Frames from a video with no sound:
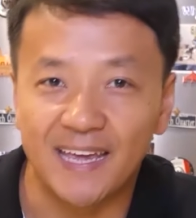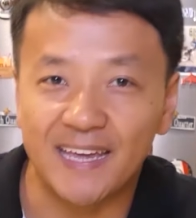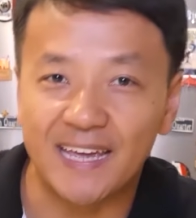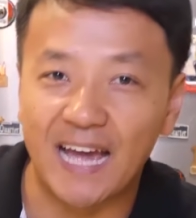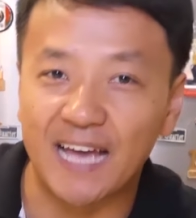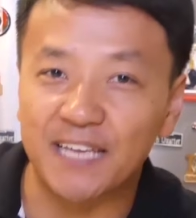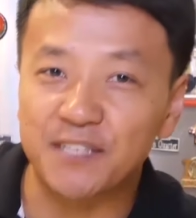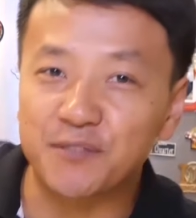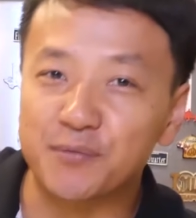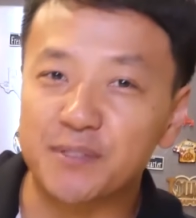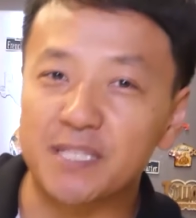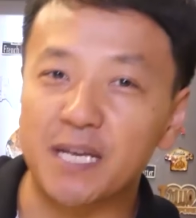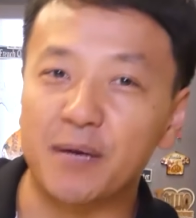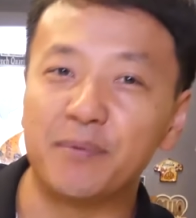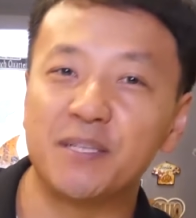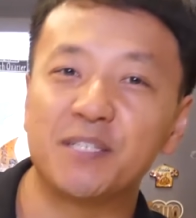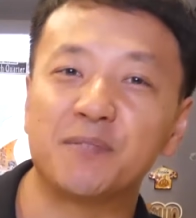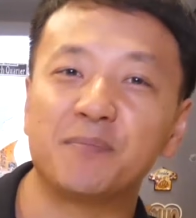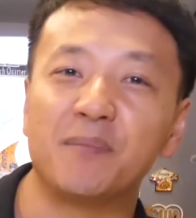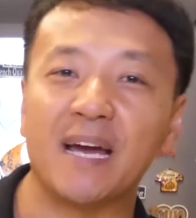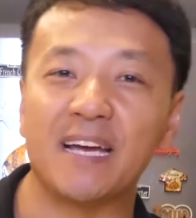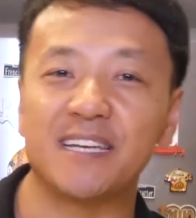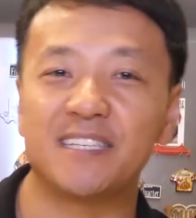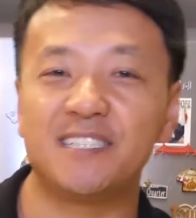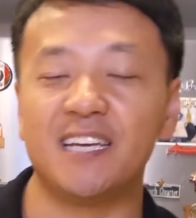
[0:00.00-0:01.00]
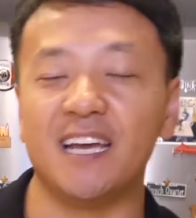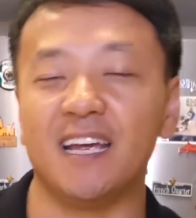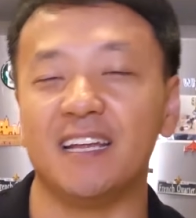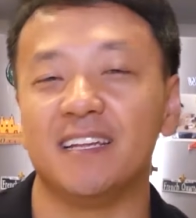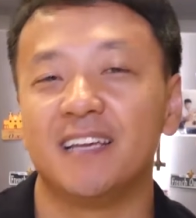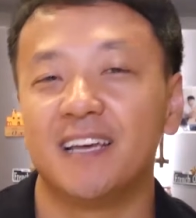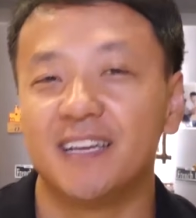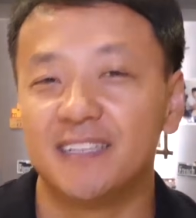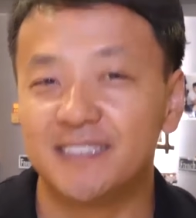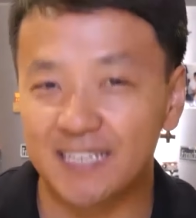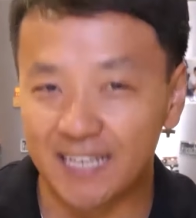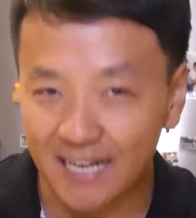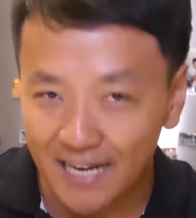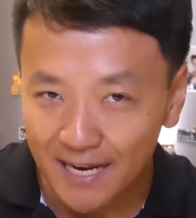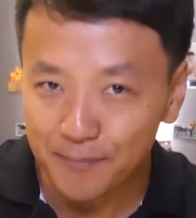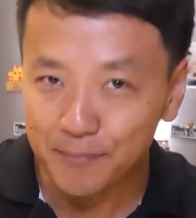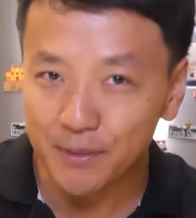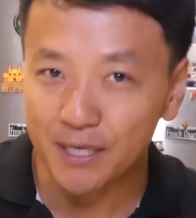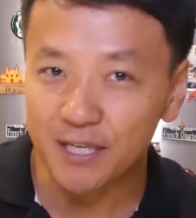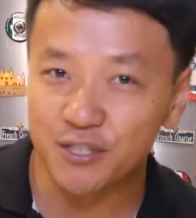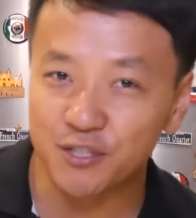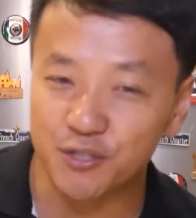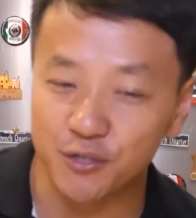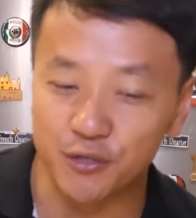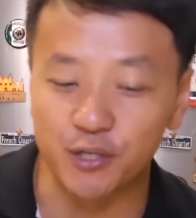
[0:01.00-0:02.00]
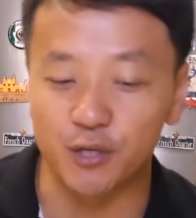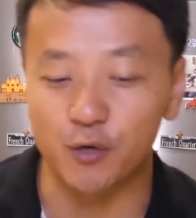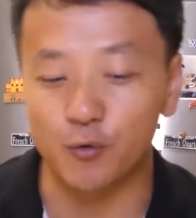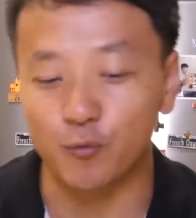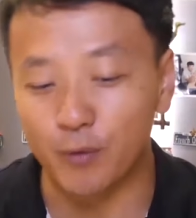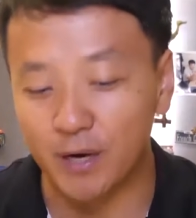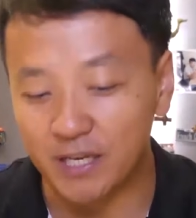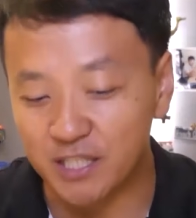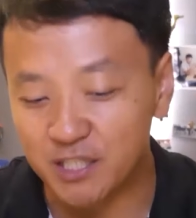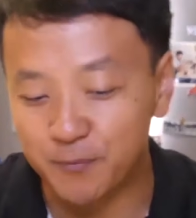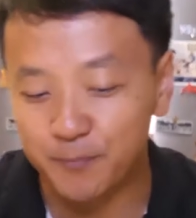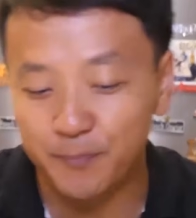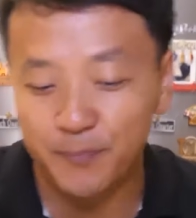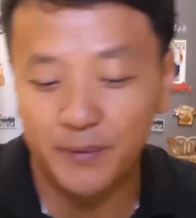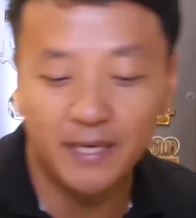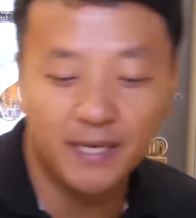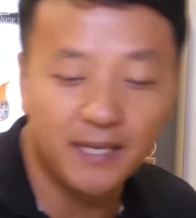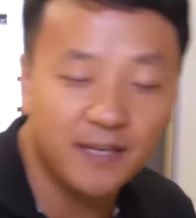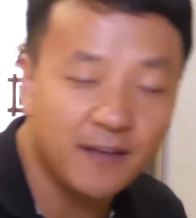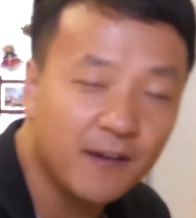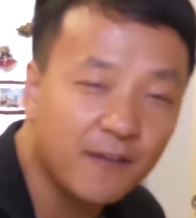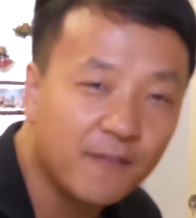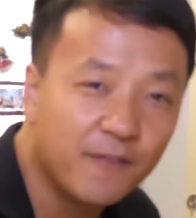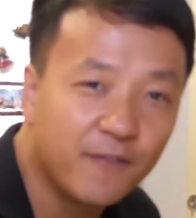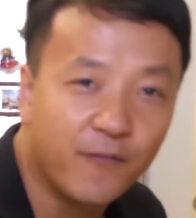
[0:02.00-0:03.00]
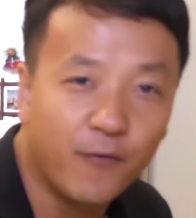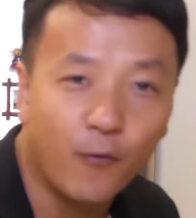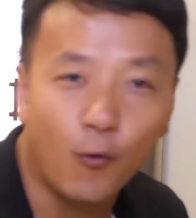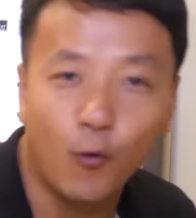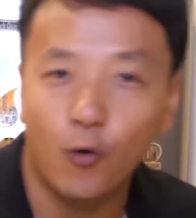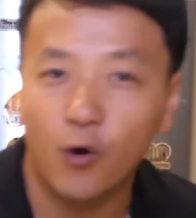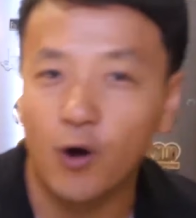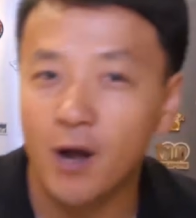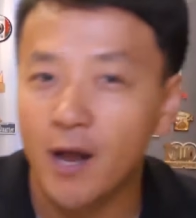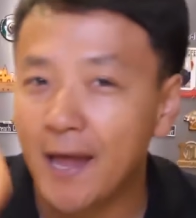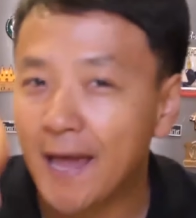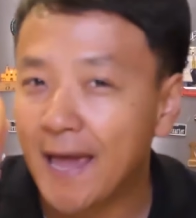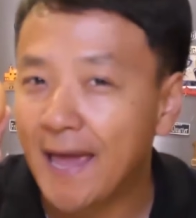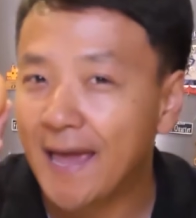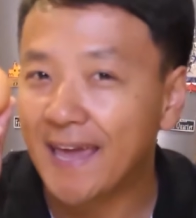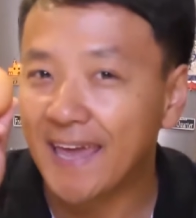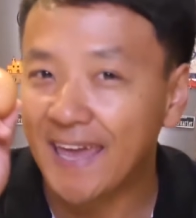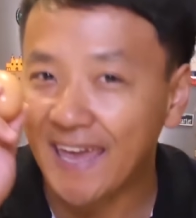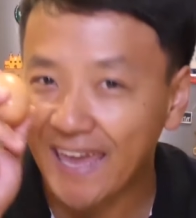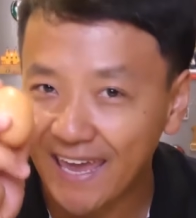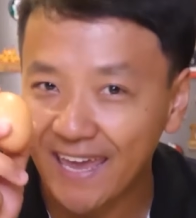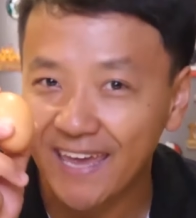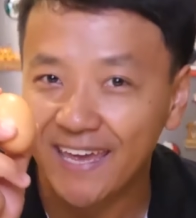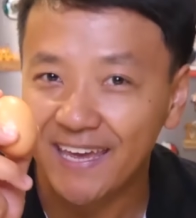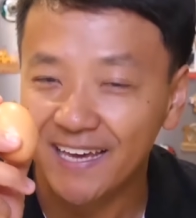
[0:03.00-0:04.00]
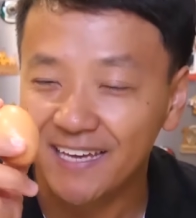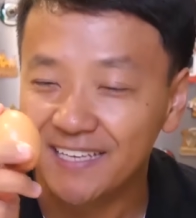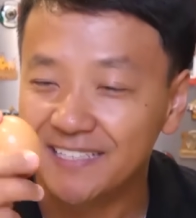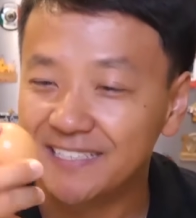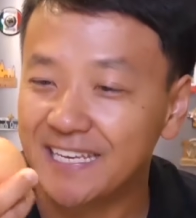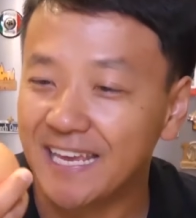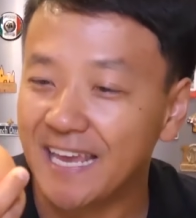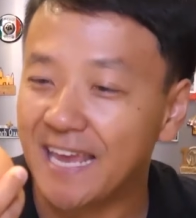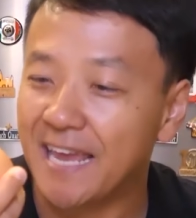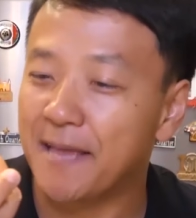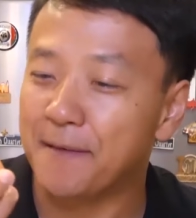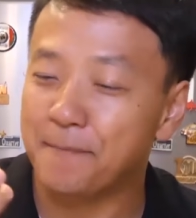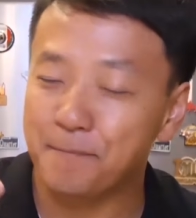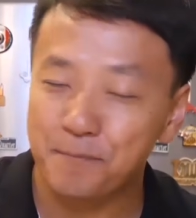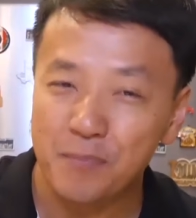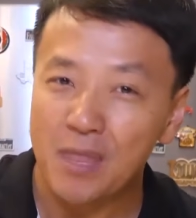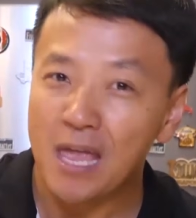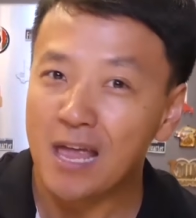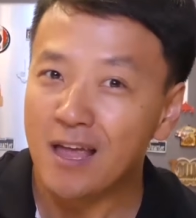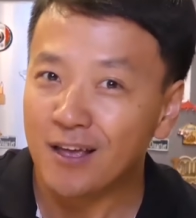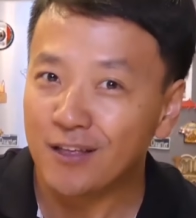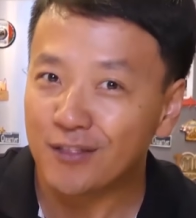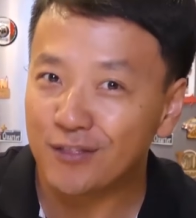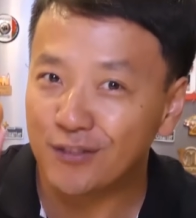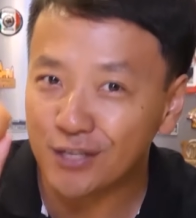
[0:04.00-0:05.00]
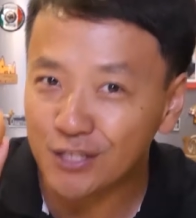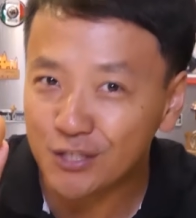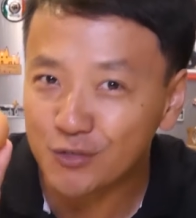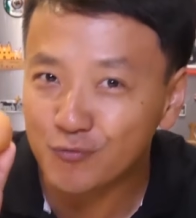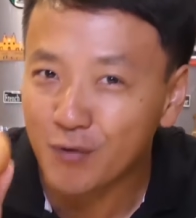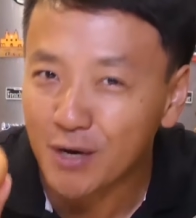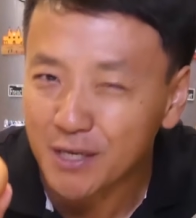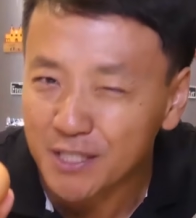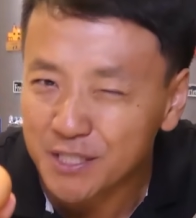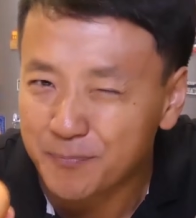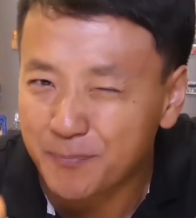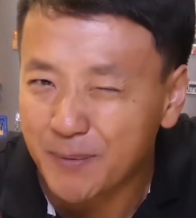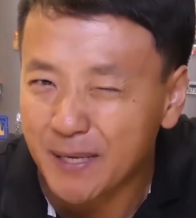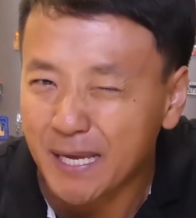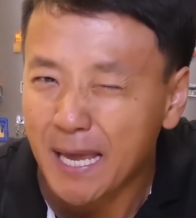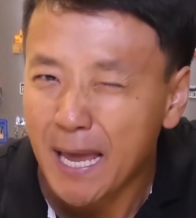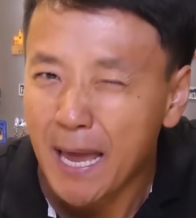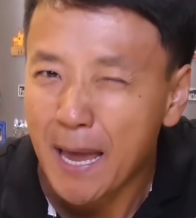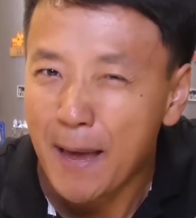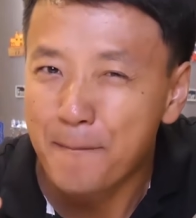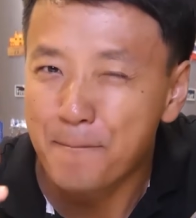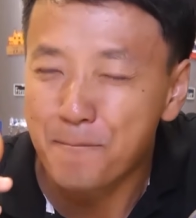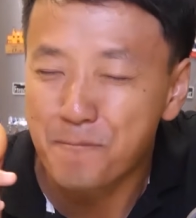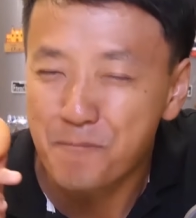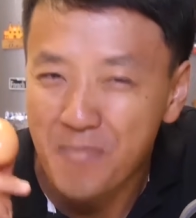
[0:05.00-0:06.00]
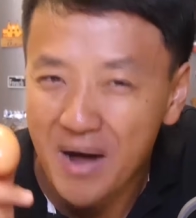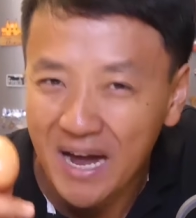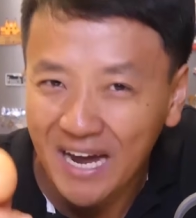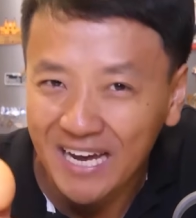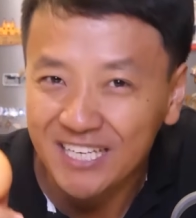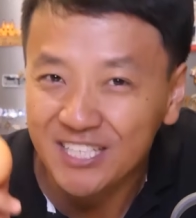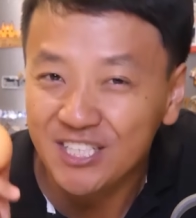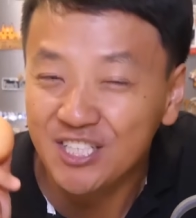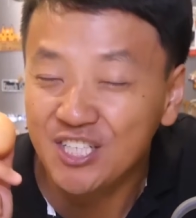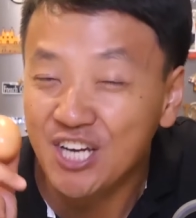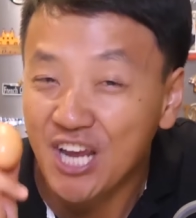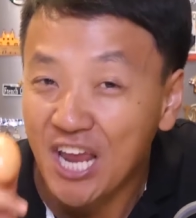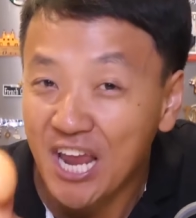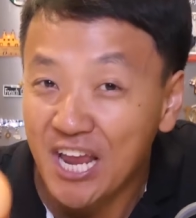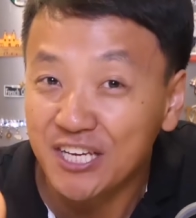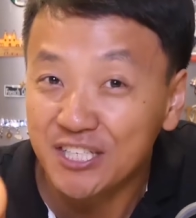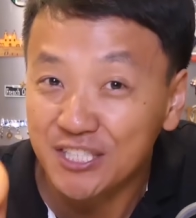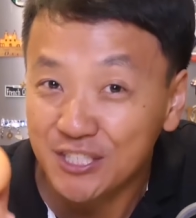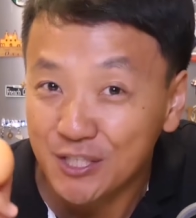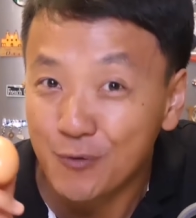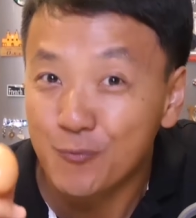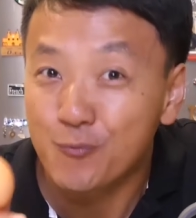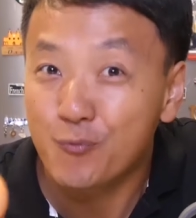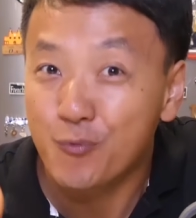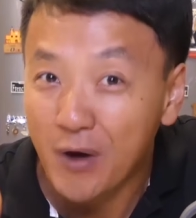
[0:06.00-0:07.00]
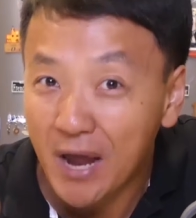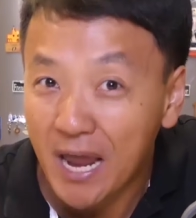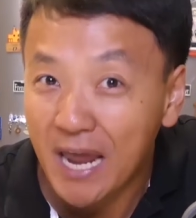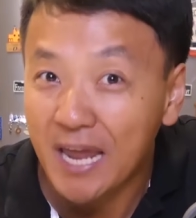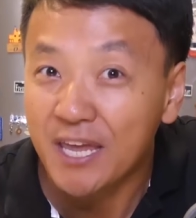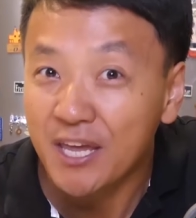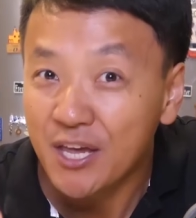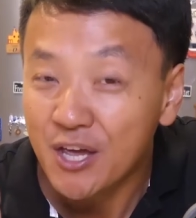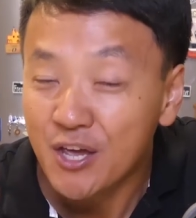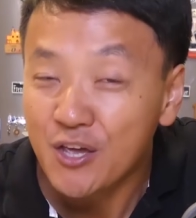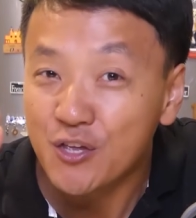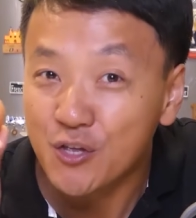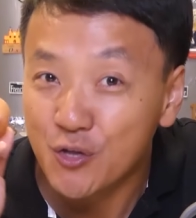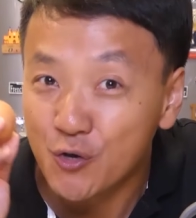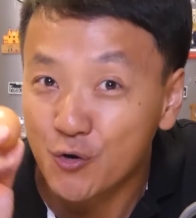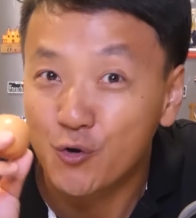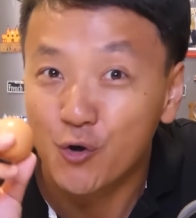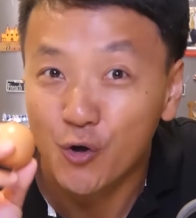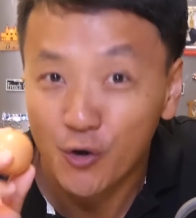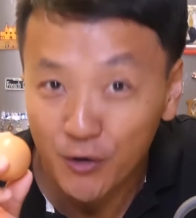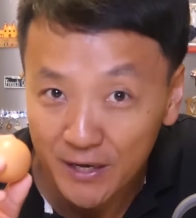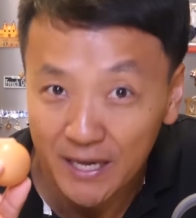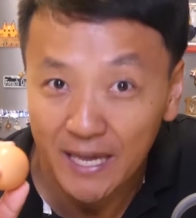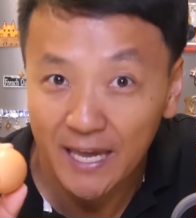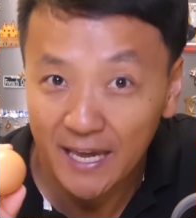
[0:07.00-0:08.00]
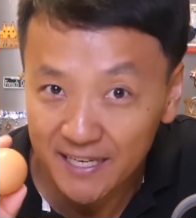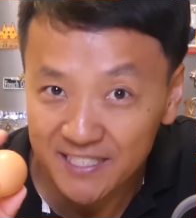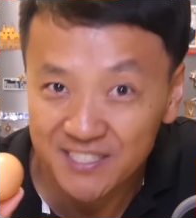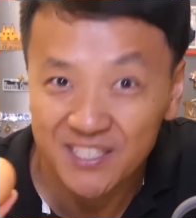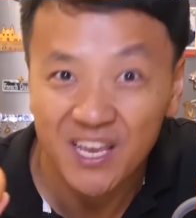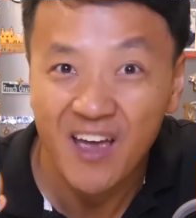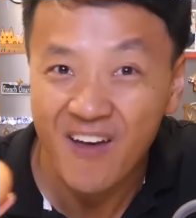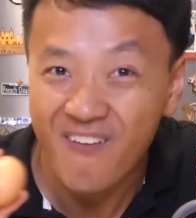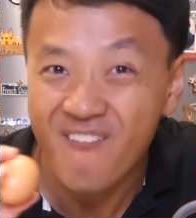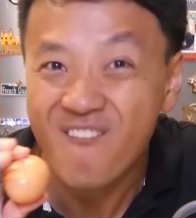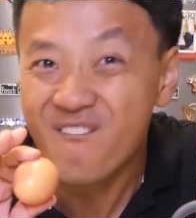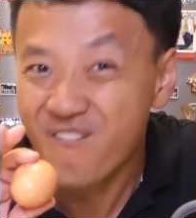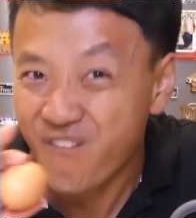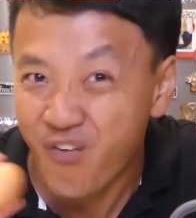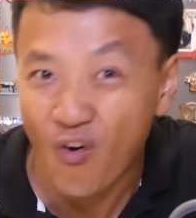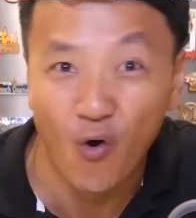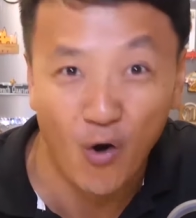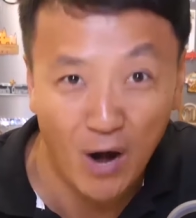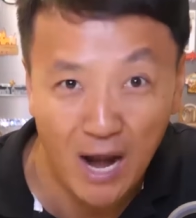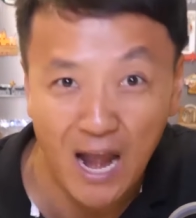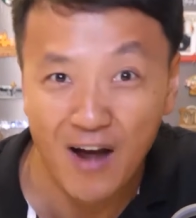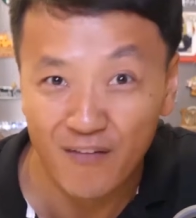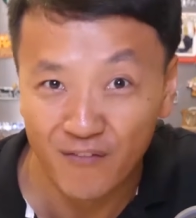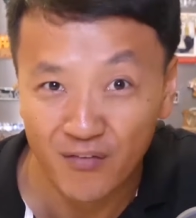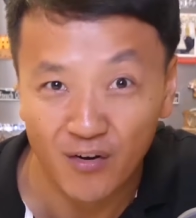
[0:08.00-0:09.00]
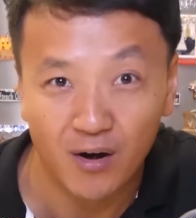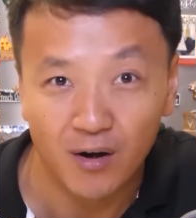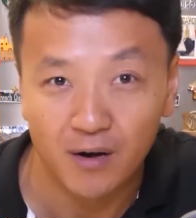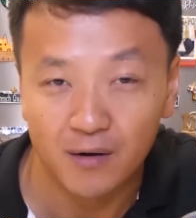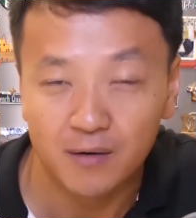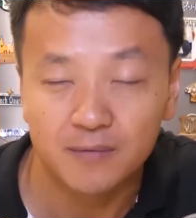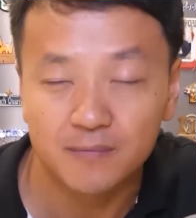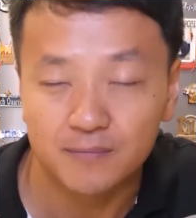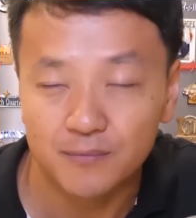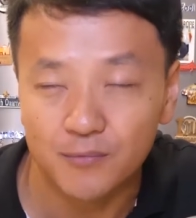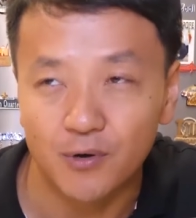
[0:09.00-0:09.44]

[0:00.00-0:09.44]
Hey guys, what's up? It's Mike Chen. Today I'm going to show you a recipe for eggs, and this recipe might change the way you cook eggs forever.